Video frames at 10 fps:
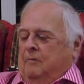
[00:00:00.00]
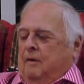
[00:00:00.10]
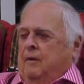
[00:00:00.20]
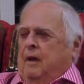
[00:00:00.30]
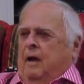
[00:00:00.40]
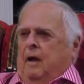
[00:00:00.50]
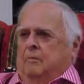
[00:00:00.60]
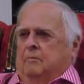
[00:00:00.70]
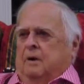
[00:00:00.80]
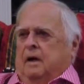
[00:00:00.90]
But,
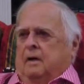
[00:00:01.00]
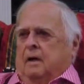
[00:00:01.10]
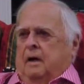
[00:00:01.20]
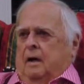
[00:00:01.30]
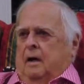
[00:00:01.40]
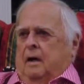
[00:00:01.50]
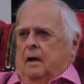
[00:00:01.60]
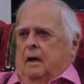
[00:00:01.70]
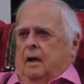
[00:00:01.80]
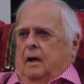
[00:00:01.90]
but
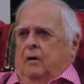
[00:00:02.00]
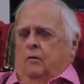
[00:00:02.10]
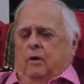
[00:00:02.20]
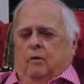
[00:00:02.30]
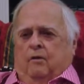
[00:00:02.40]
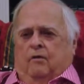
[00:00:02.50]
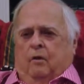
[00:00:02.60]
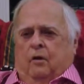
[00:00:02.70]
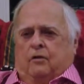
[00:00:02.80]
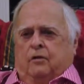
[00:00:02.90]
we were
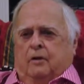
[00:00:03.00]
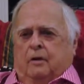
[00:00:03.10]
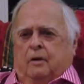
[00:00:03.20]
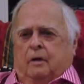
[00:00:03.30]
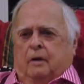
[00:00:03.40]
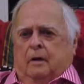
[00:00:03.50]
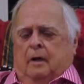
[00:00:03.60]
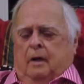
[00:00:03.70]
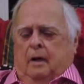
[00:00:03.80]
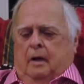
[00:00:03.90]
fortunate
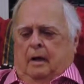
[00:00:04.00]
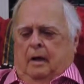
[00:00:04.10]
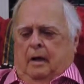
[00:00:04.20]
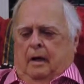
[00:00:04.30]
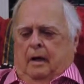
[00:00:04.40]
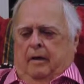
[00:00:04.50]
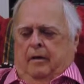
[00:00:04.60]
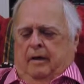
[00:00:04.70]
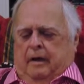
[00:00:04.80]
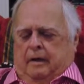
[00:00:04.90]

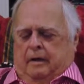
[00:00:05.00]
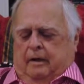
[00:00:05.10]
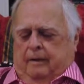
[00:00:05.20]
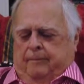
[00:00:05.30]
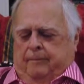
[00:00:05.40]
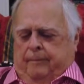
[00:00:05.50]
in that uh,